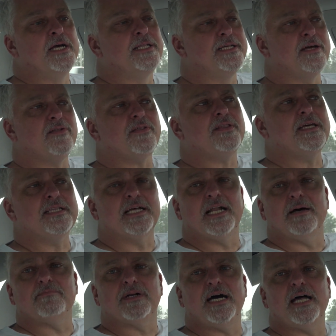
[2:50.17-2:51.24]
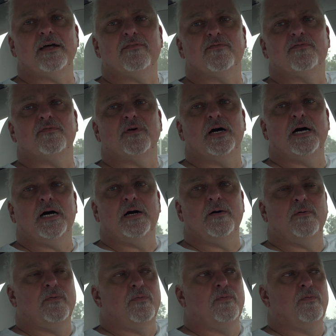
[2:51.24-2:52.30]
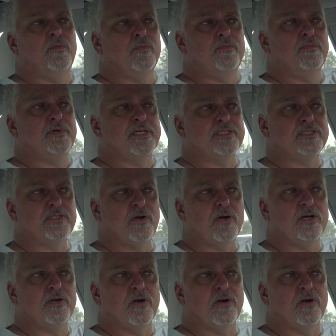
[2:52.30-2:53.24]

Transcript: The other thing that I'm kind of concerned,